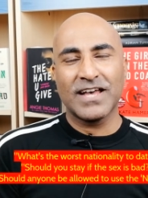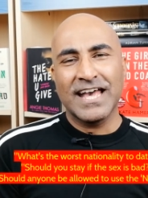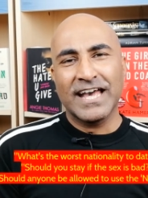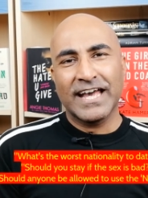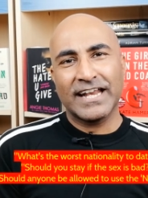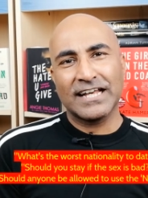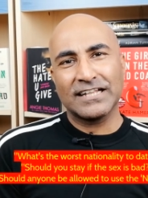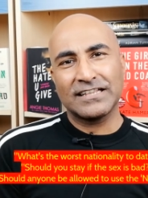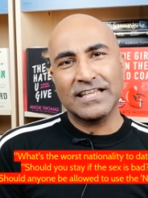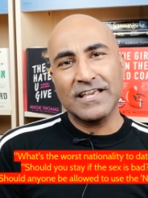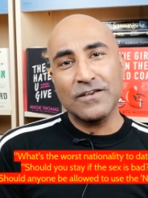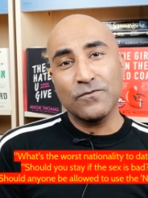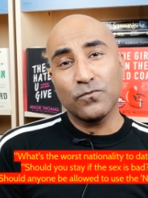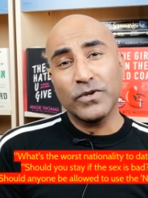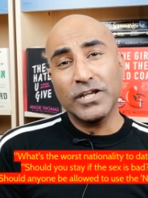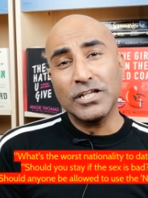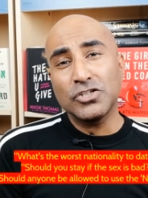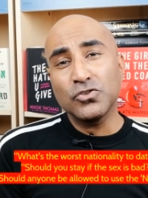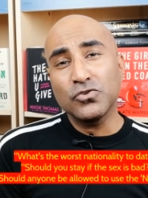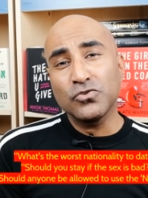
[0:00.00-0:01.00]
And I think
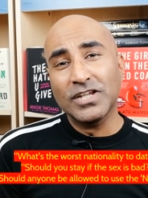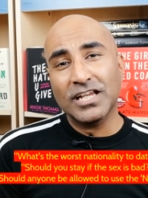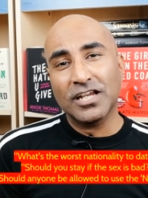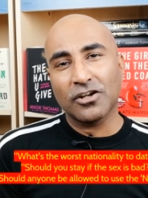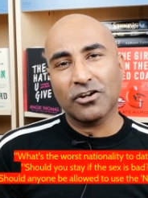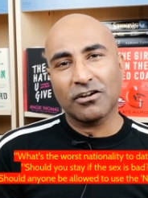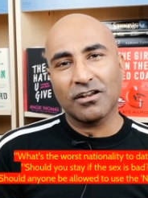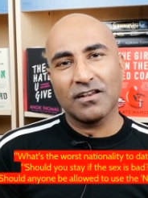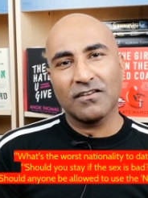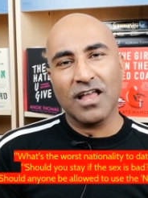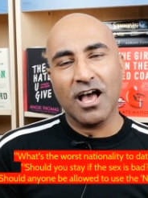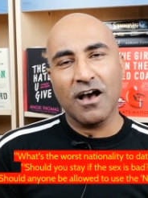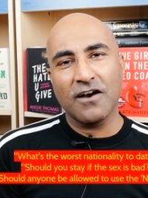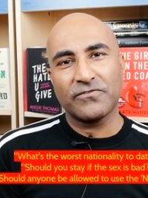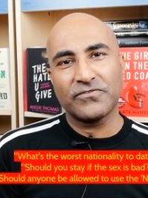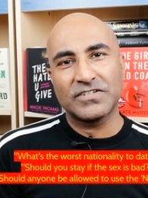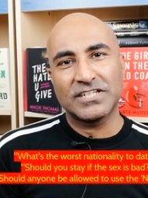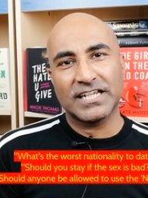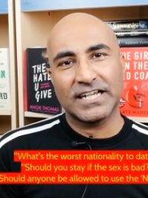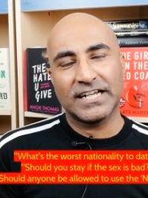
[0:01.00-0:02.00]
we do need a lot of
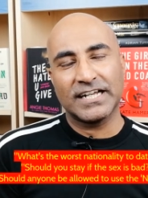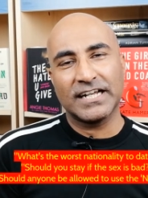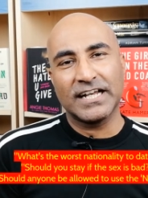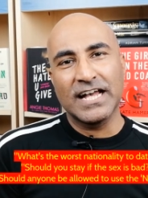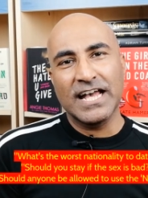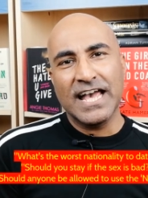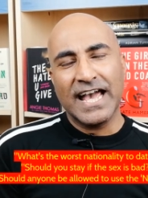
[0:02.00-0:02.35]
laughter,